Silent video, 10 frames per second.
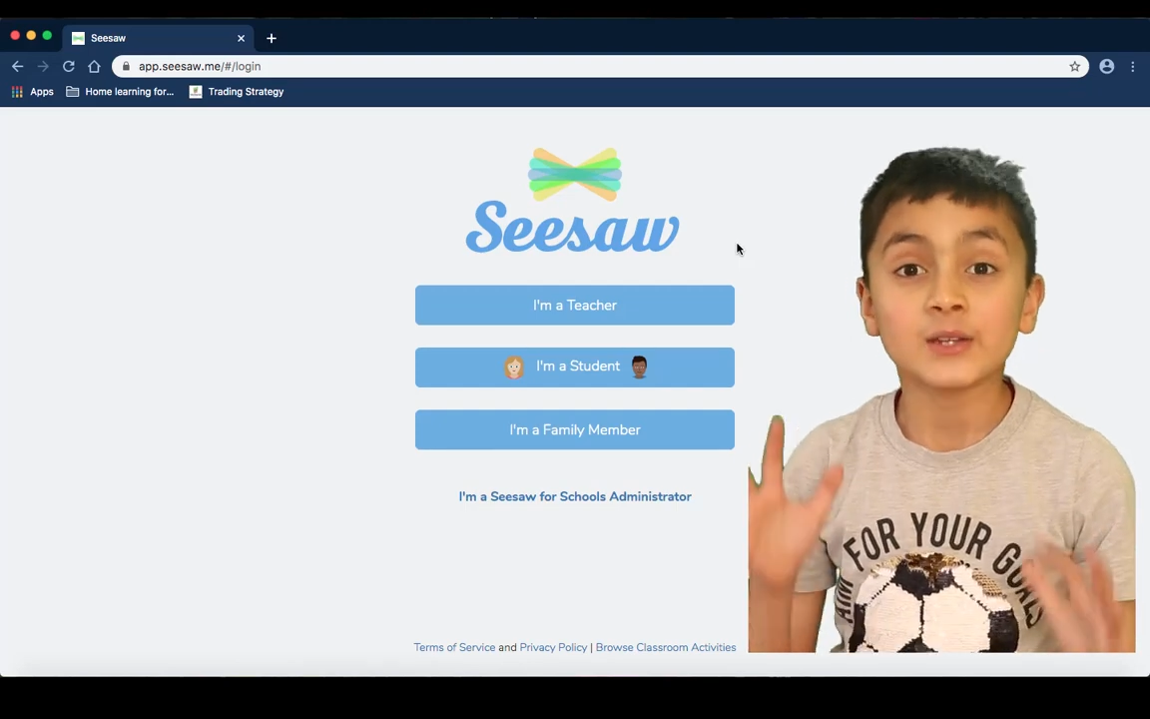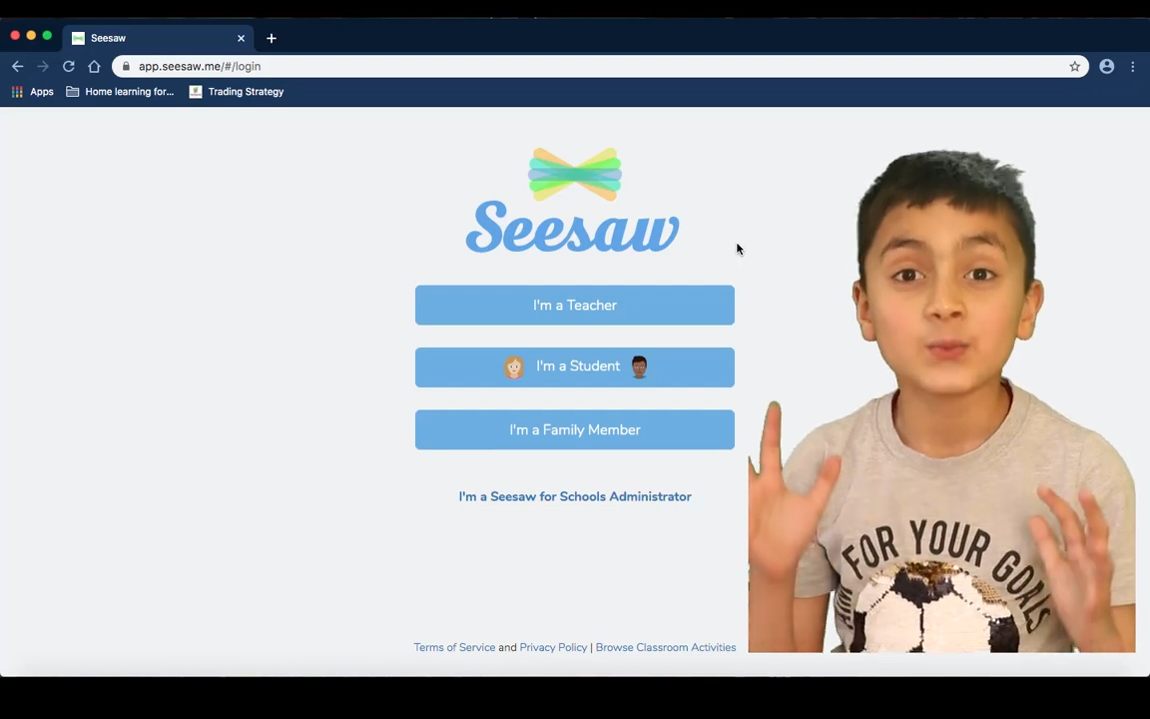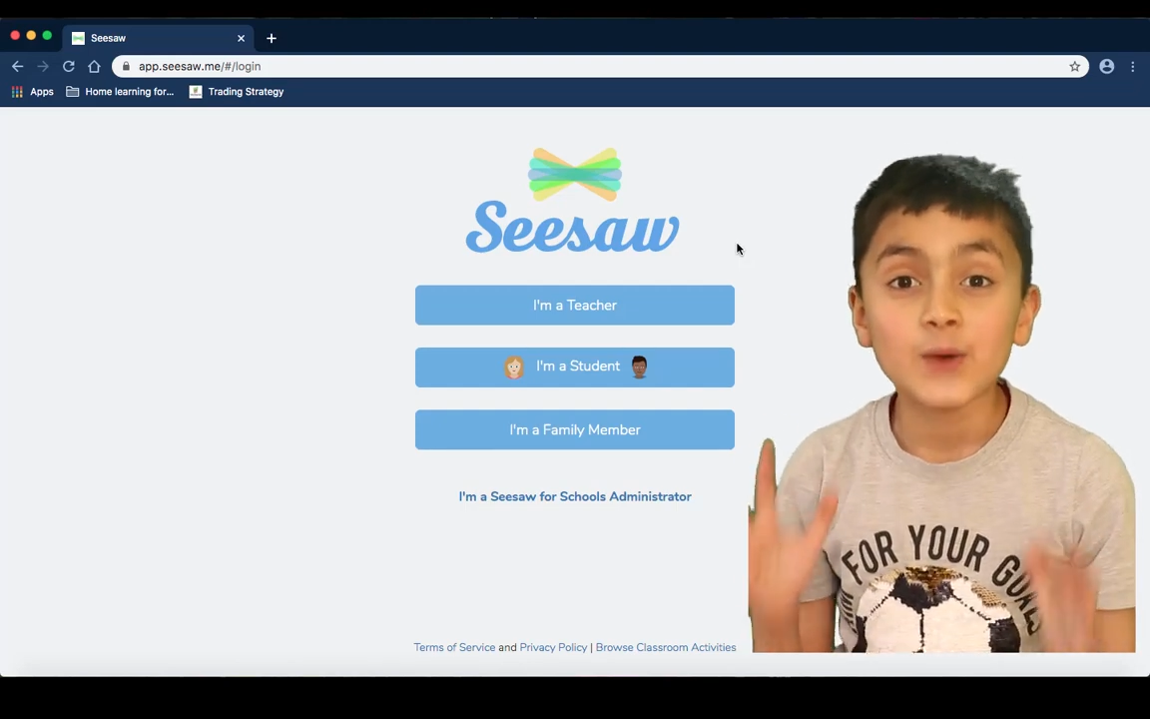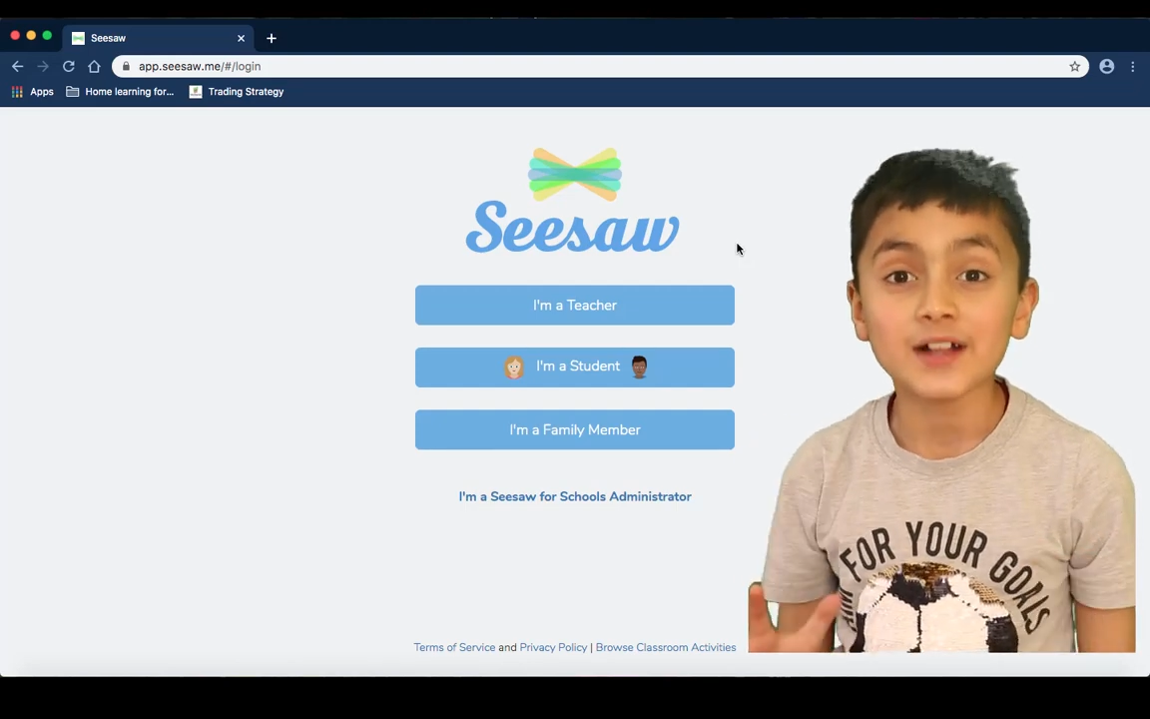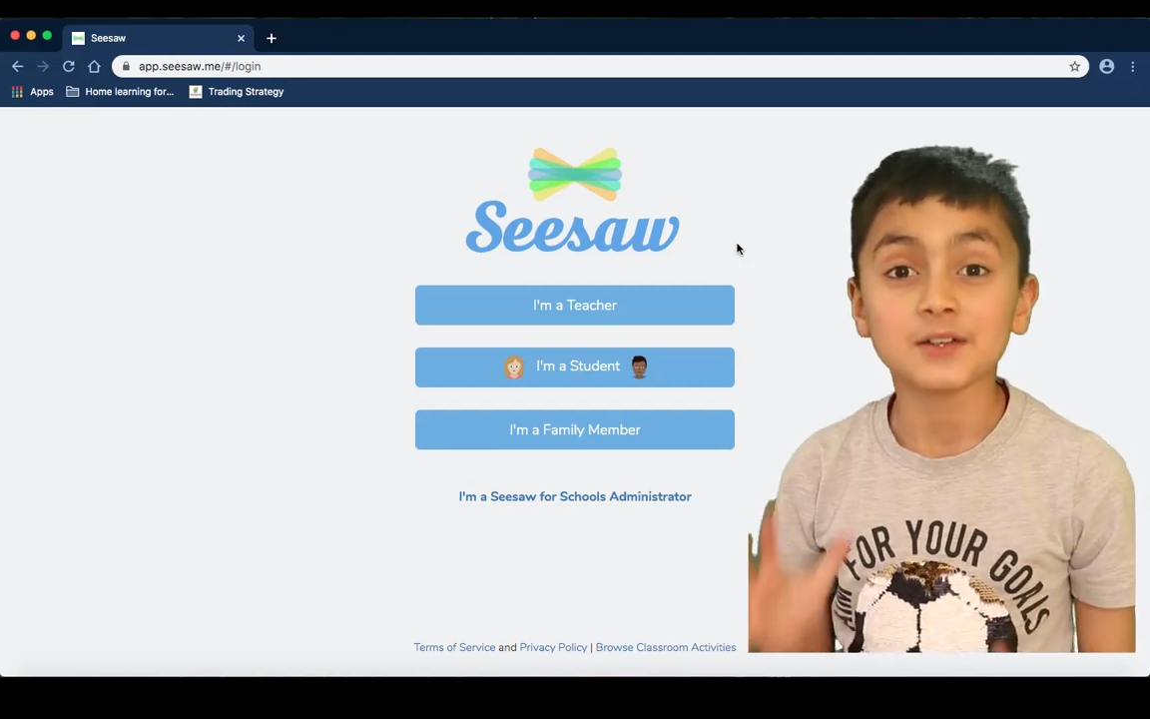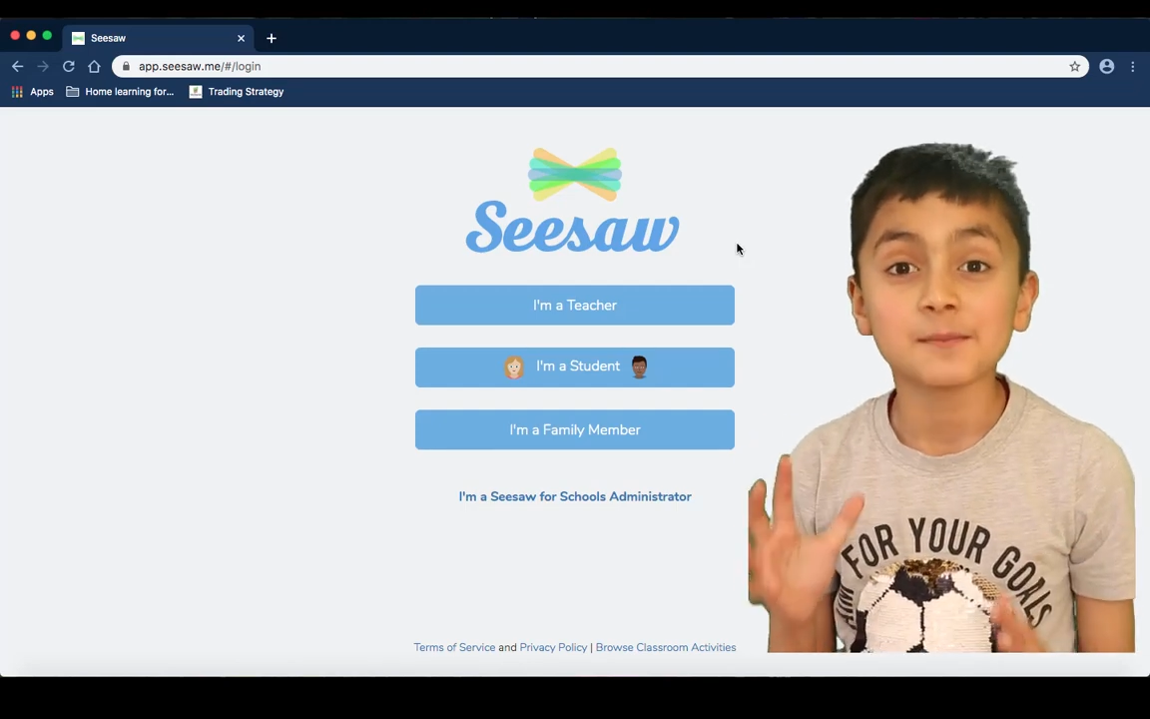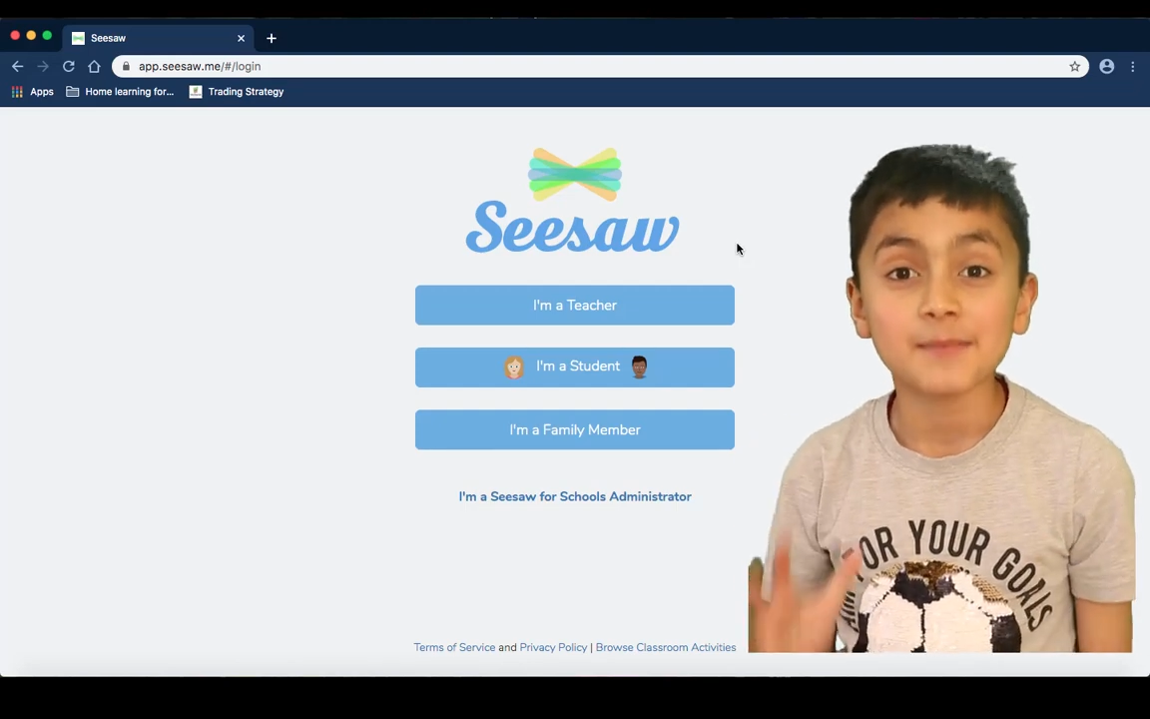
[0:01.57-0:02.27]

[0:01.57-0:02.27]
and welcome